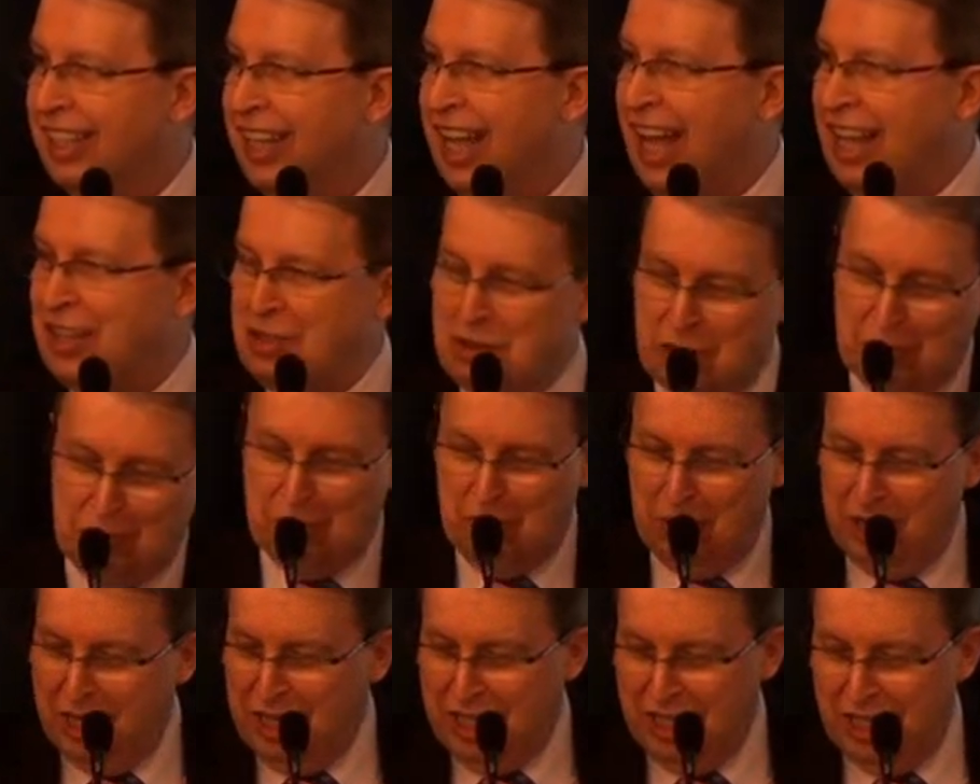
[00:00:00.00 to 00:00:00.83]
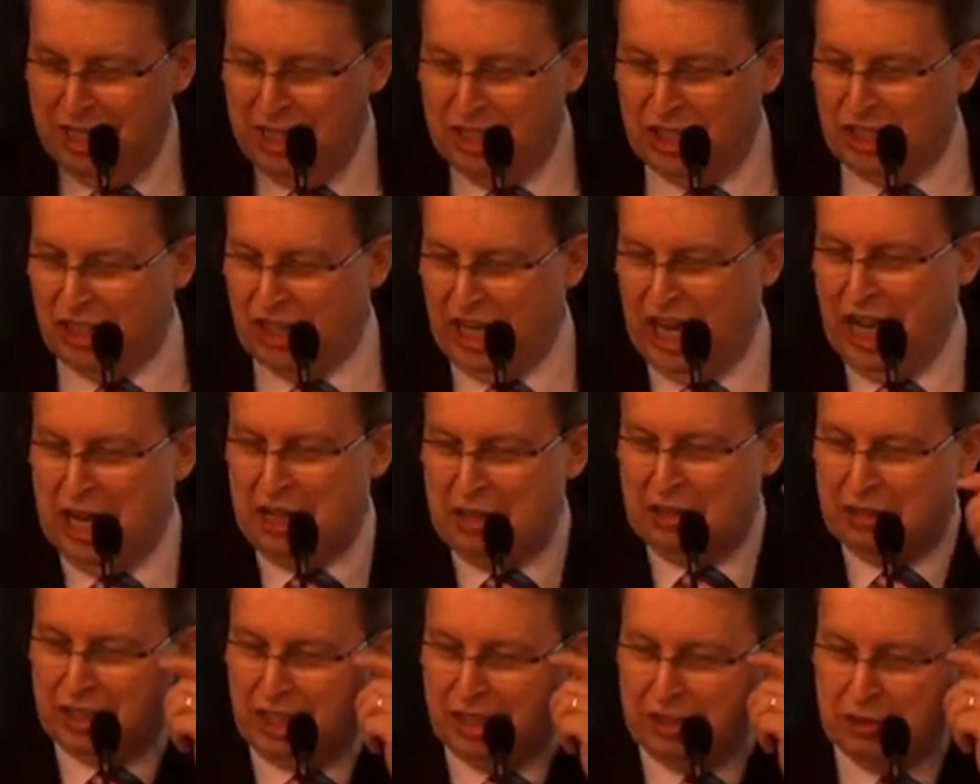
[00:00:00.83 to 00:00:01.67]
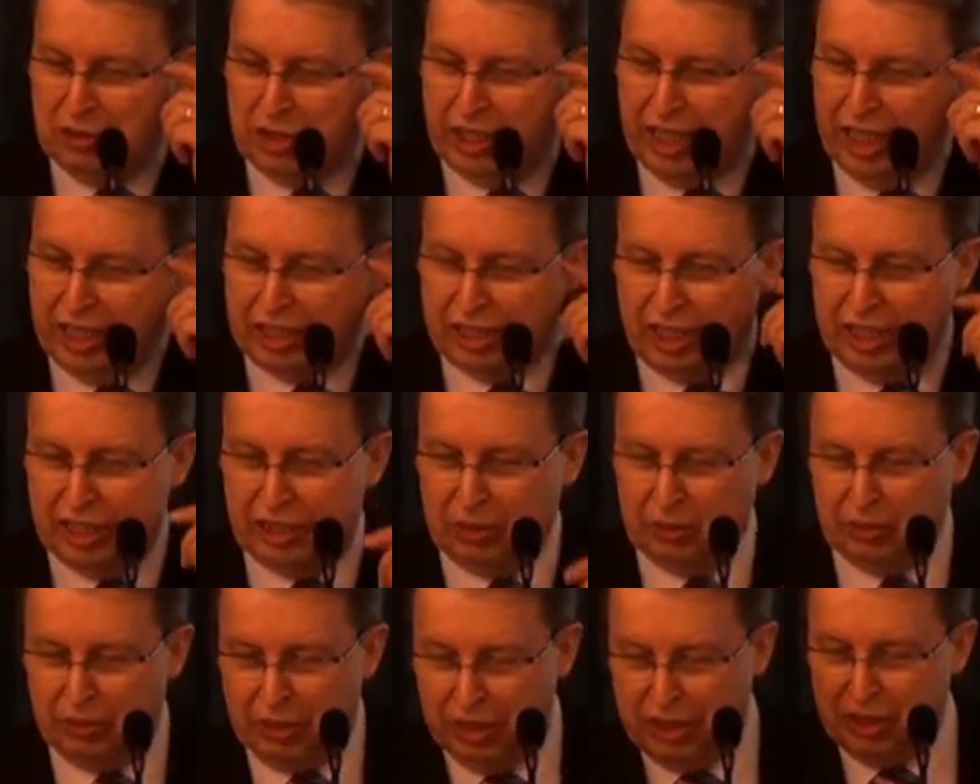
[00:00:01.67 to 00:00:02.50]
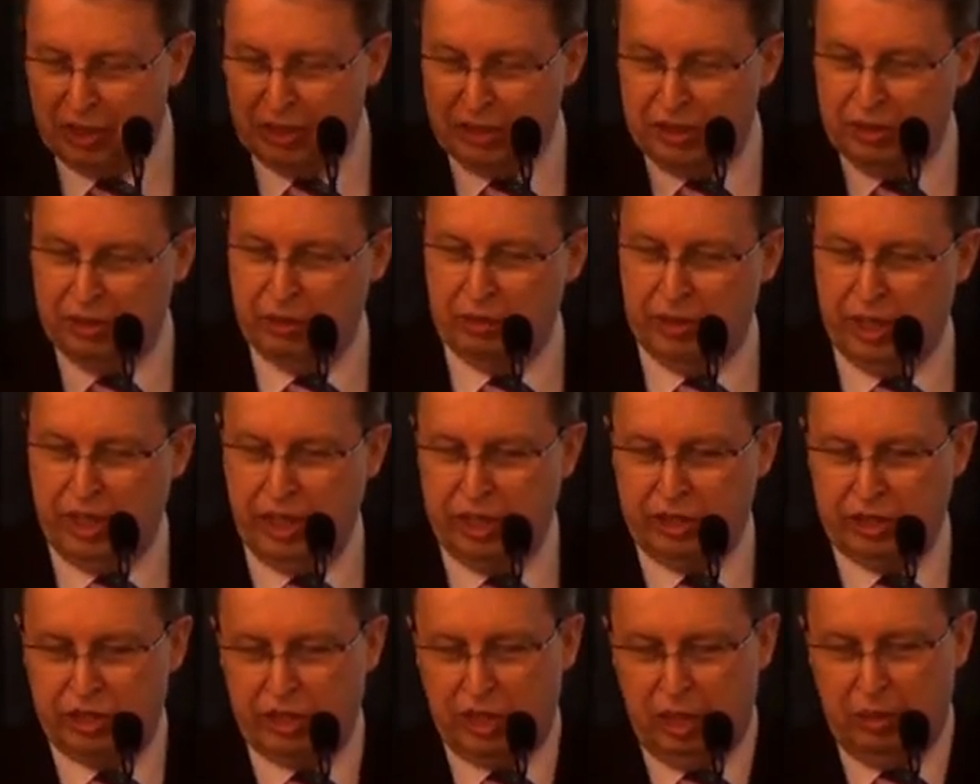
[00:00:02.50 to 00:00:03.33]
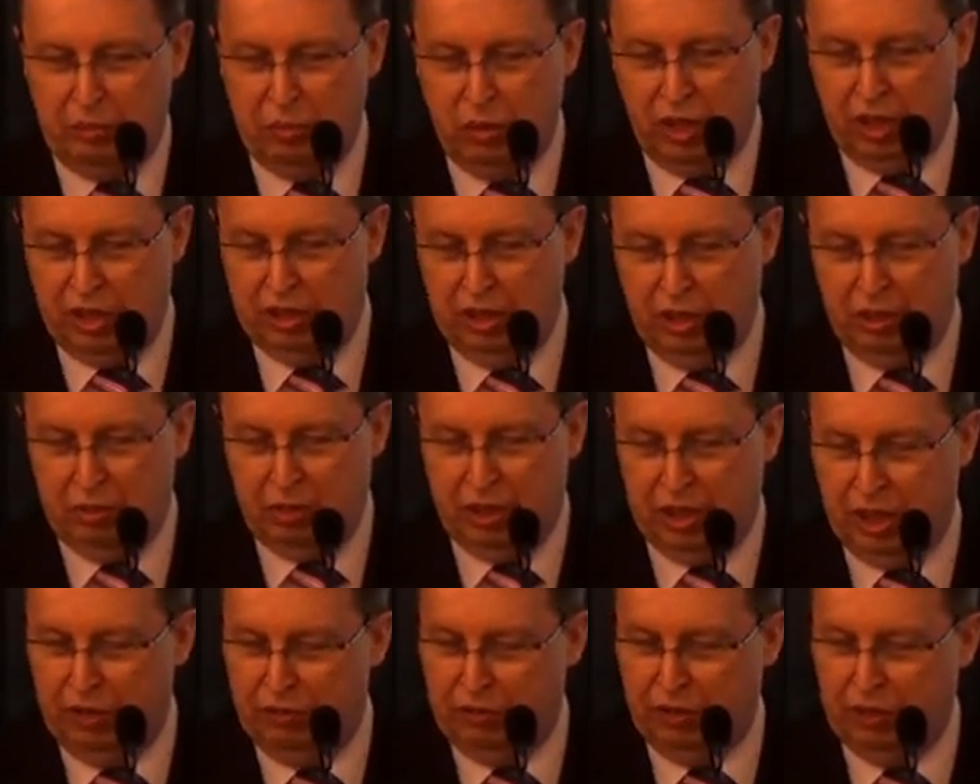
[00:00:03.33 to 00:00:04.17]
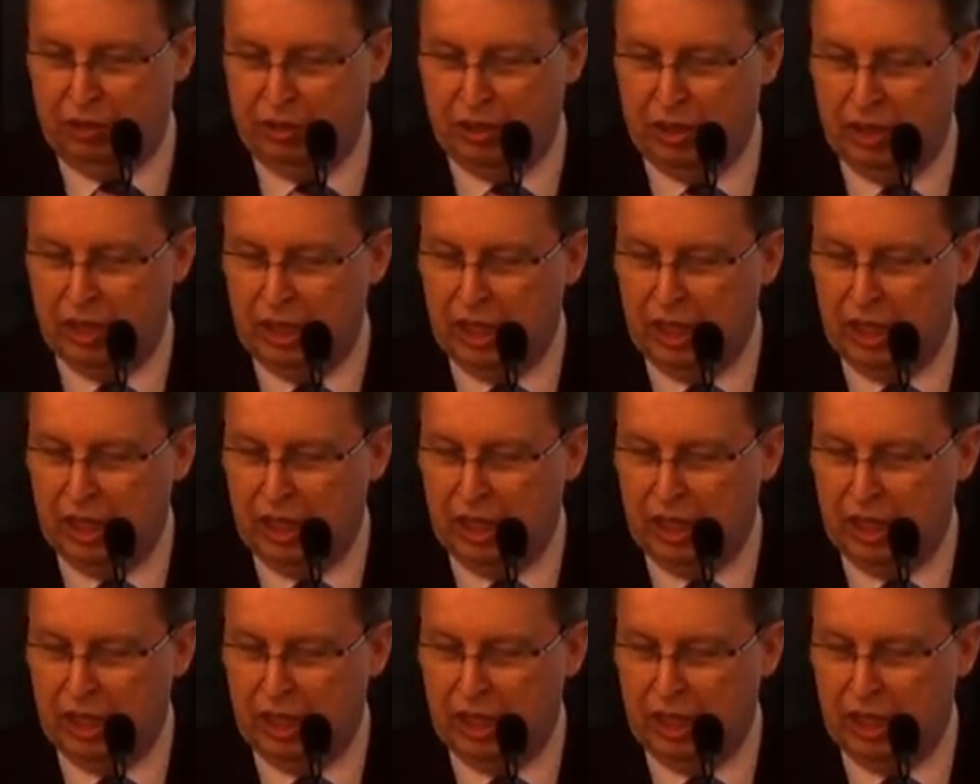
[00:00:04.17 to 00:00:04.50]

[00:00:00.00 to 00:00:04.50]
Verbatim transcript: and you really shout and you get angry or you hit someone or whatever.